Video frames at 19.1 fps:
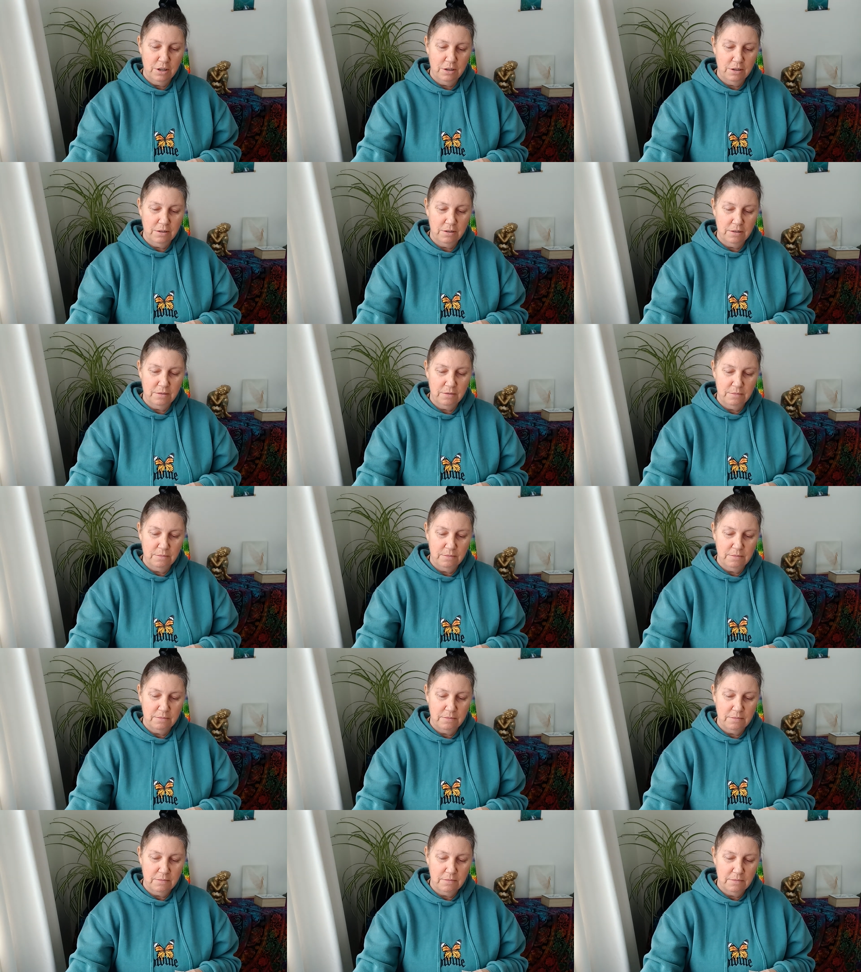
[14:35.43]

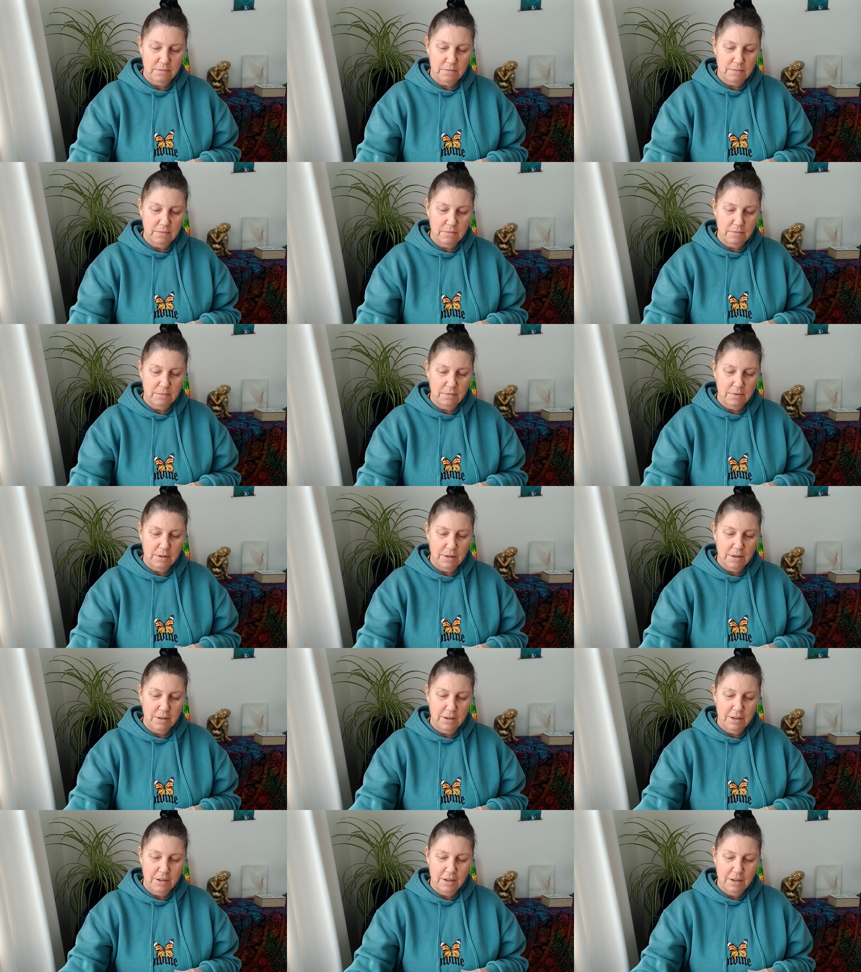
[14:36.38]
Nobody speaks.